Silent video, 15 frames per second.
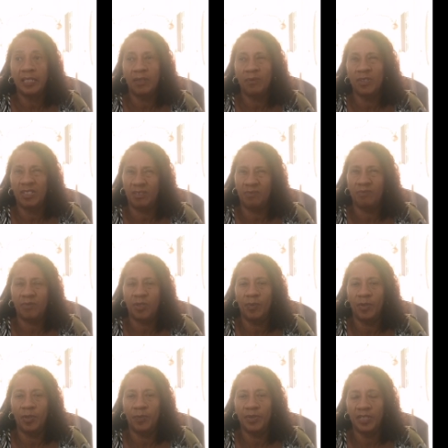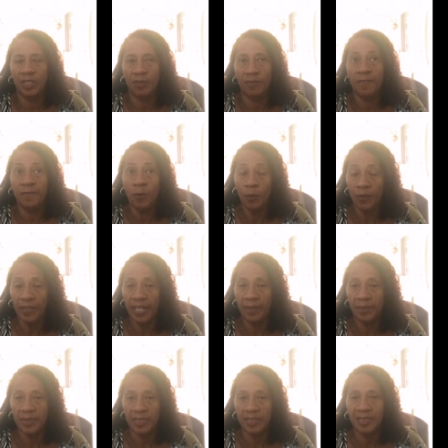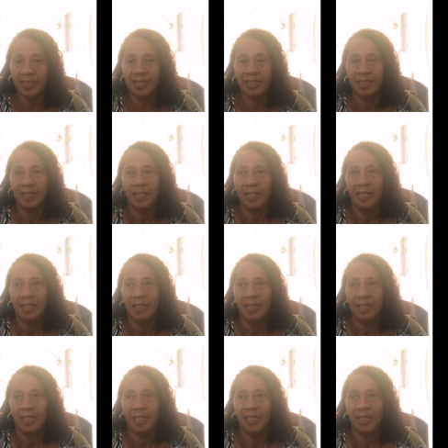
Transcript: it was coming up at over 4,000.